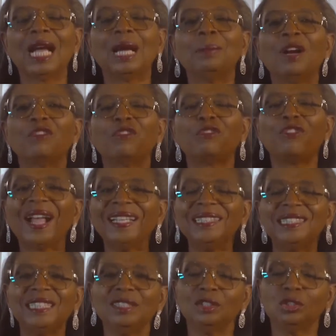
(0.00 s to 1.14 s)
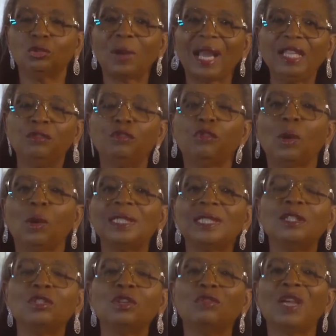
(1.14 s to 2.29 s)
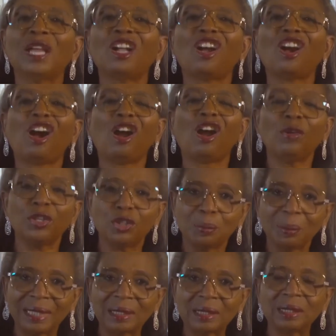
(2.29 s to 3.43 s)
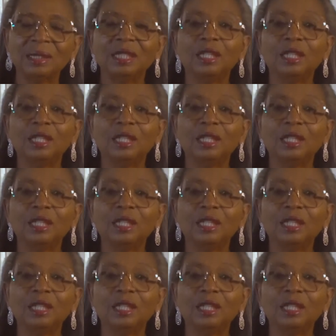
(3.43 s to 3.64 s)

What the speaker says: about finding the right voices of encouragement